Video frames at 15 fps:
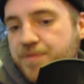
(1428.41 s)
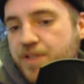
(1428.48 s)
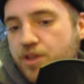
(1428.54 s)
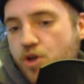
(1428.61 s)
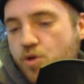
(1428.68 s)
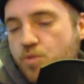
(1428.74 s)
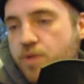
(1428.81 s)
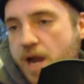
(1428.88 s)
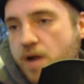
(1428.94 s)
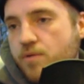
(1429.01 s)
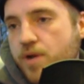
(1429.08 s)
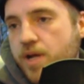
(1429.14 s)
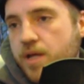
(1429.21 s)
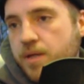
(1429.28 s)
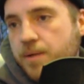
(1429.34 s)
lowbrow
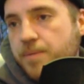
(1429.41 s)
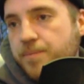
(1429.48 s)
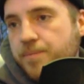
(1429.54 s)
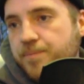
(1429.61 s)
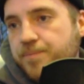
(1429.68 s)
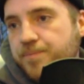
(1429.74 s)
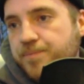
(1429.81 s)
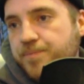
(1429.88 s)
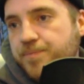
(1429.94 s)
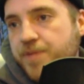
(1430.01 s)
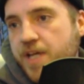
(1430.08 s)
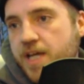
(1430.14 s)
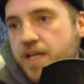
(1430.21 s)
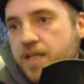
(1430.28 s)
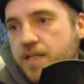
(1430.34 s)
way,
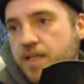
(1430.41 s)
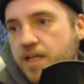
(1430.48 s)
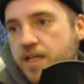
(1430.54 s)
and